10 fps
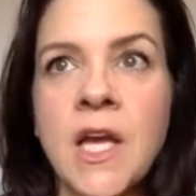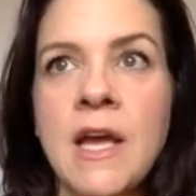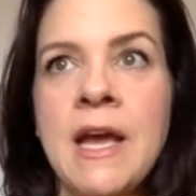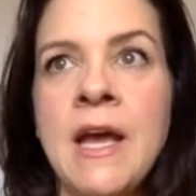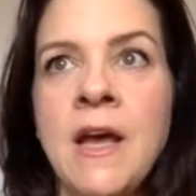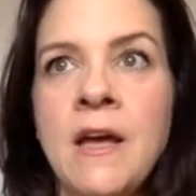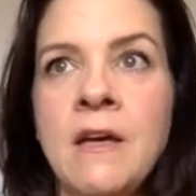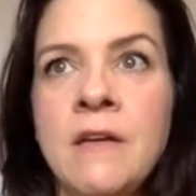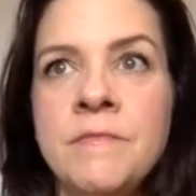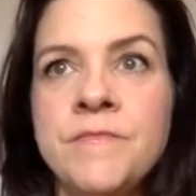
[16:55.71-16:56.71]

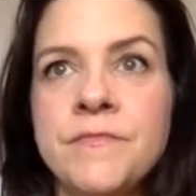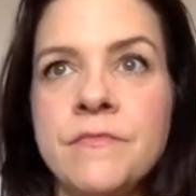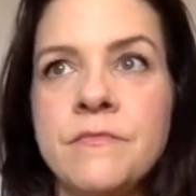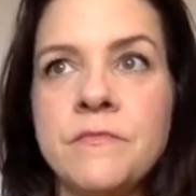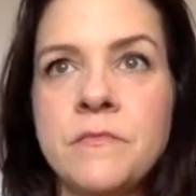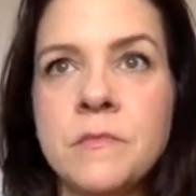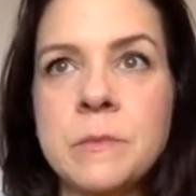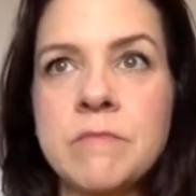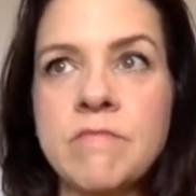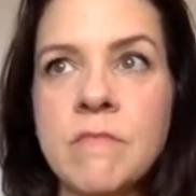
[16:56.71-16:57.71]
And
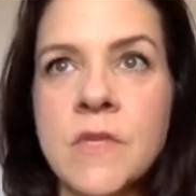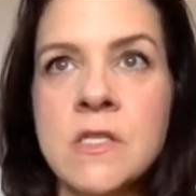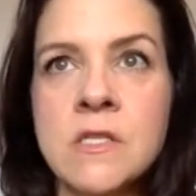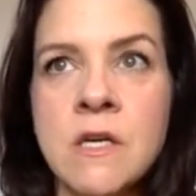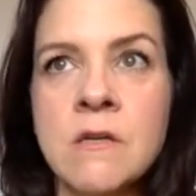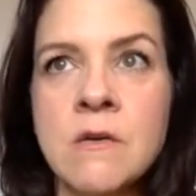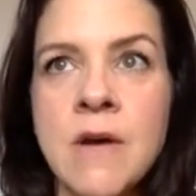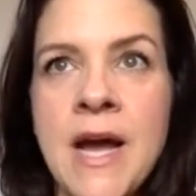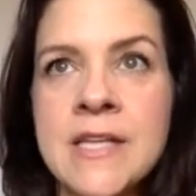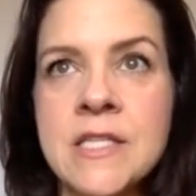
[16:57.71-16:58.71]
so
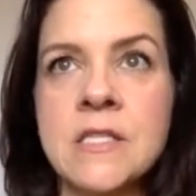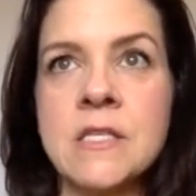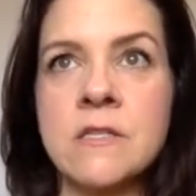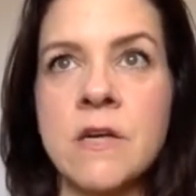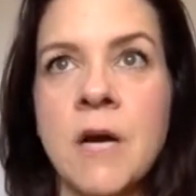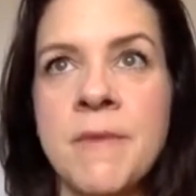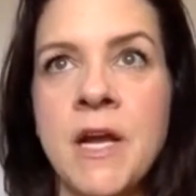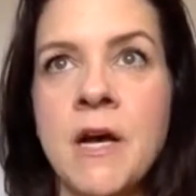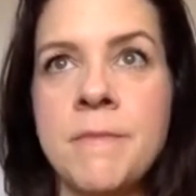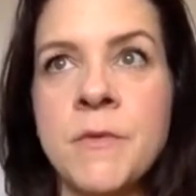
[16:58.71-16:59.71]
as these things are coming
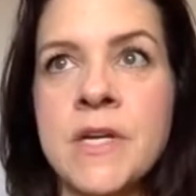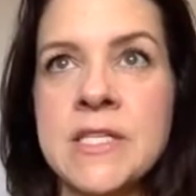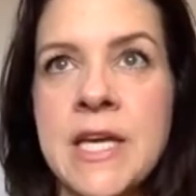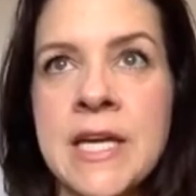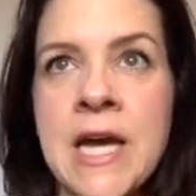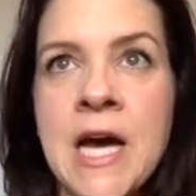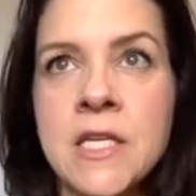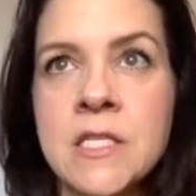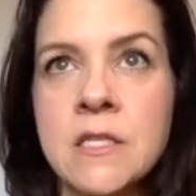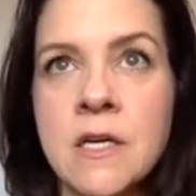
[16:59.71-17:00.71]
up, you want to take an
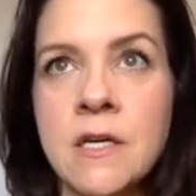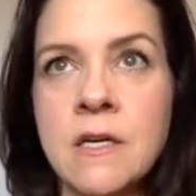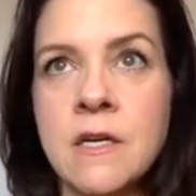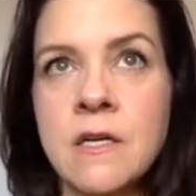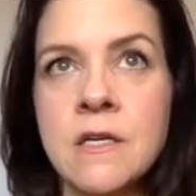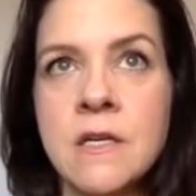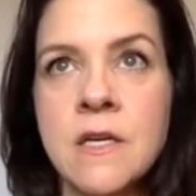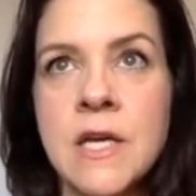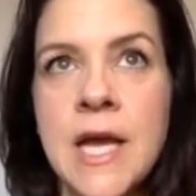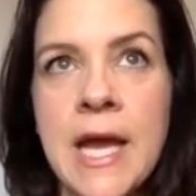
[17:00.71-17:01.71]
honest look.
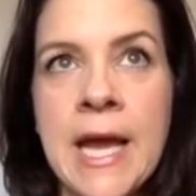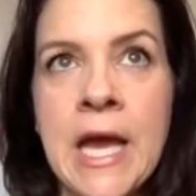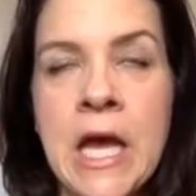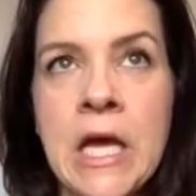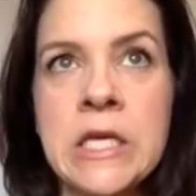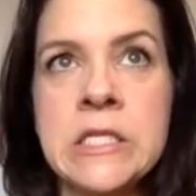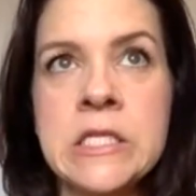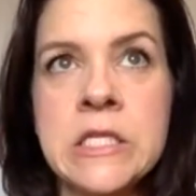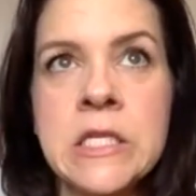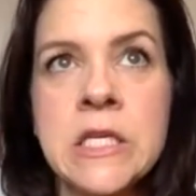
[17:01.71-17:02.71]
And
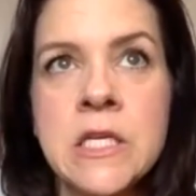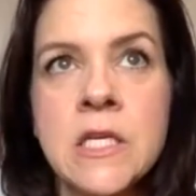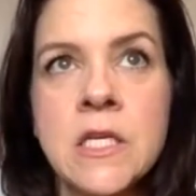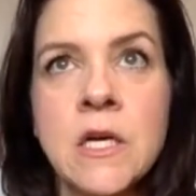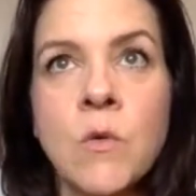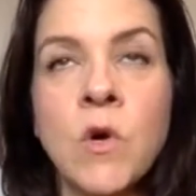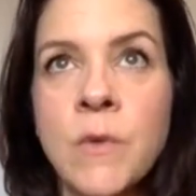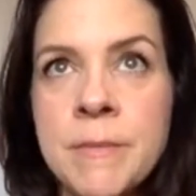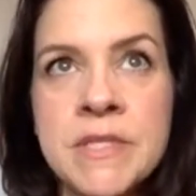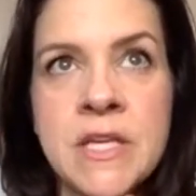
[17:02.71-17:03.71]
what do I
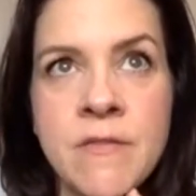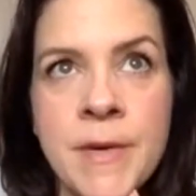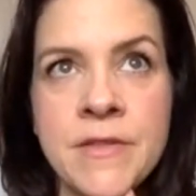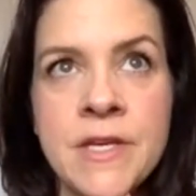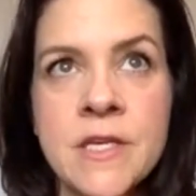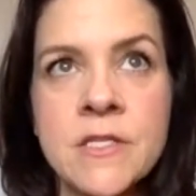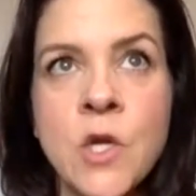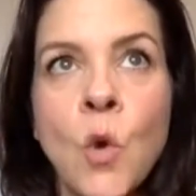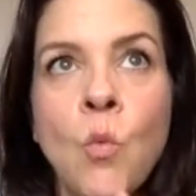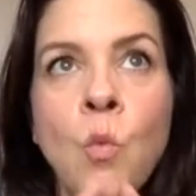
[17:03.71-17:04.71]
believe about this?
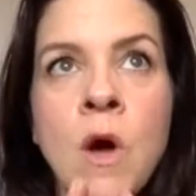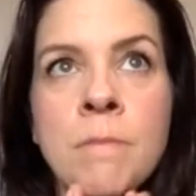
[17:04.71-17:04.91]
What